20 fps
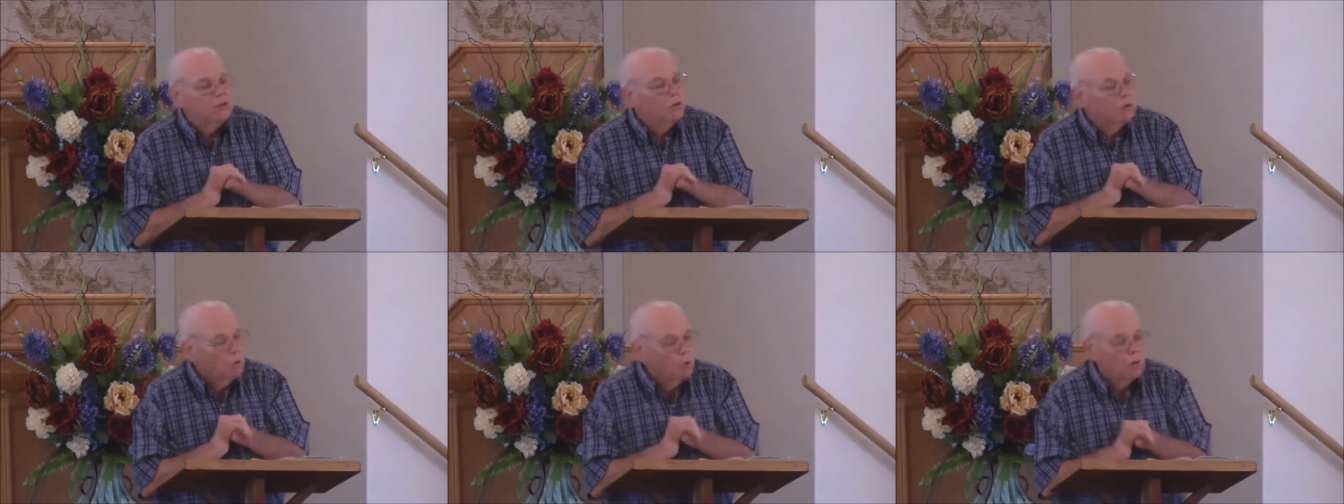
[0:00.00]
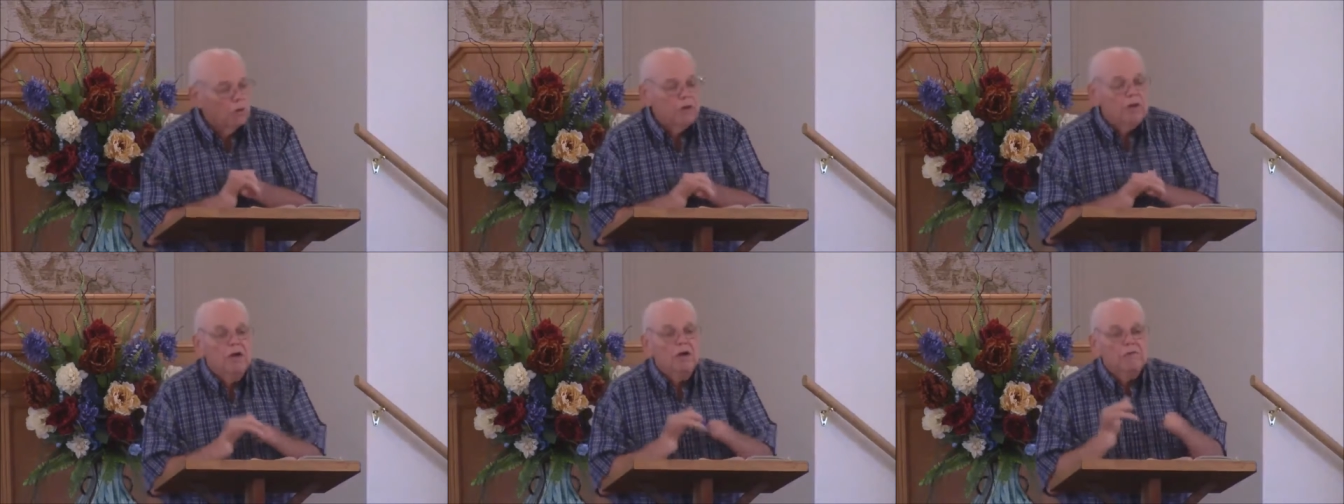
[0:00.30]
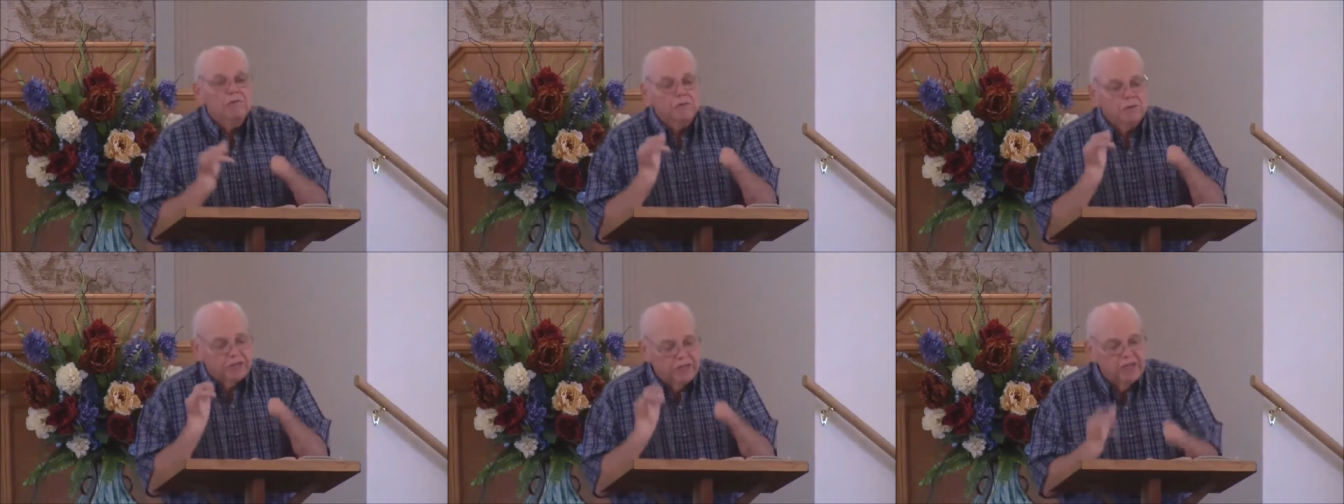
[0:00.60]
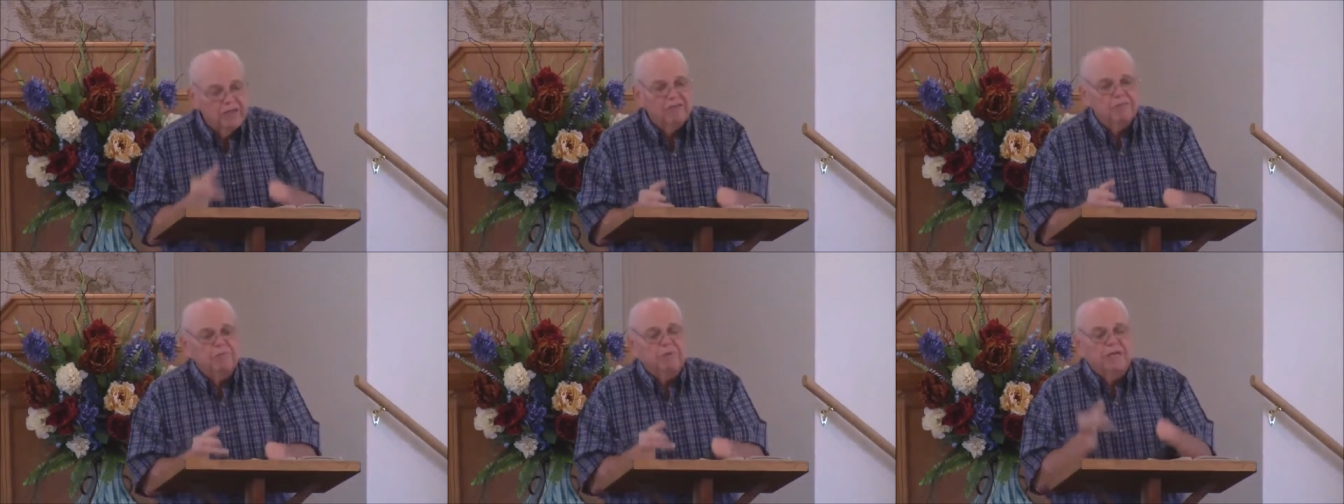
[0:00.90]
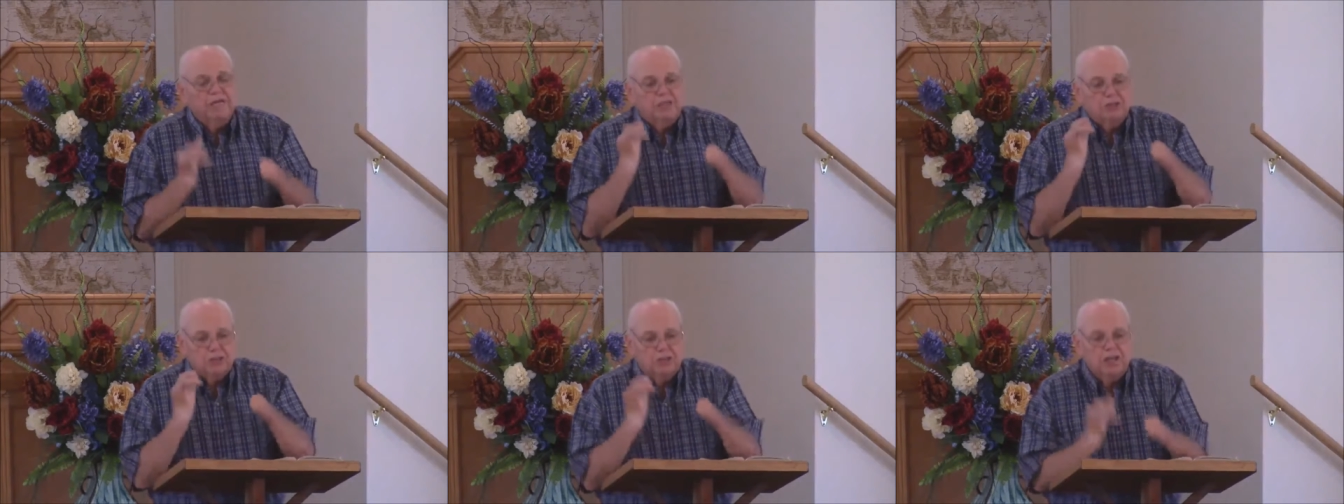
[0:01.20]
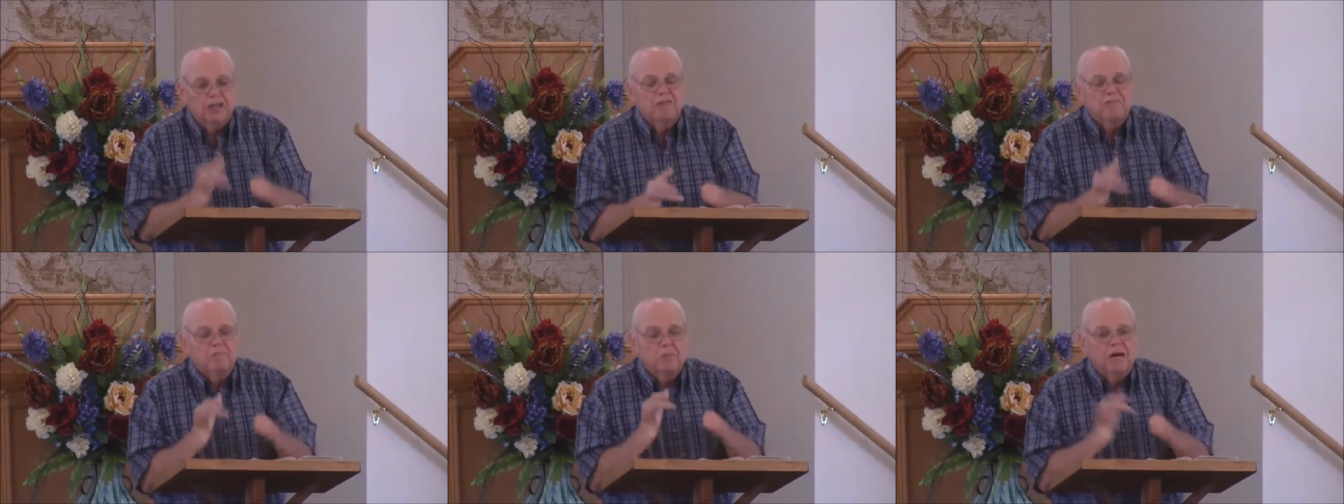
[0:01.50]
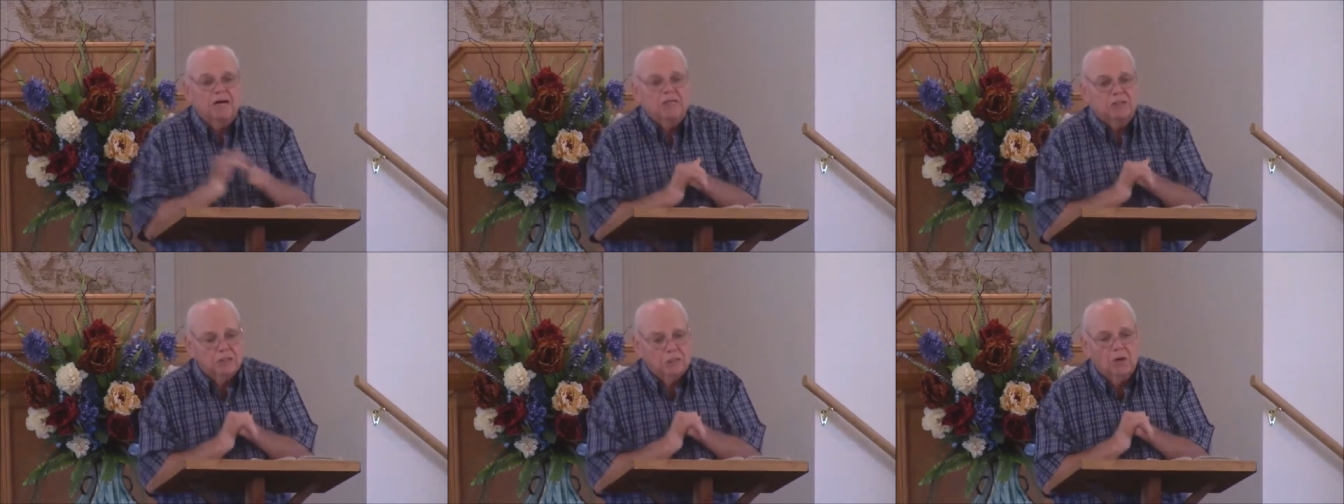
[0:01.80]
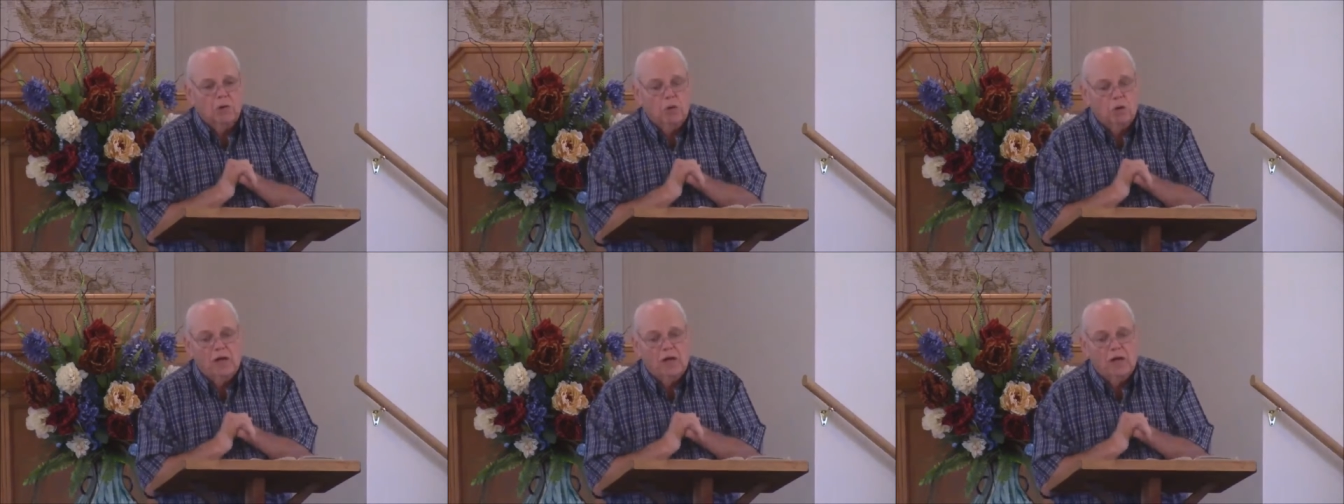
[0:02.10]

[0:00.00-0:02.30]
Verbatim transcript: Lord, forgive me and save my soul.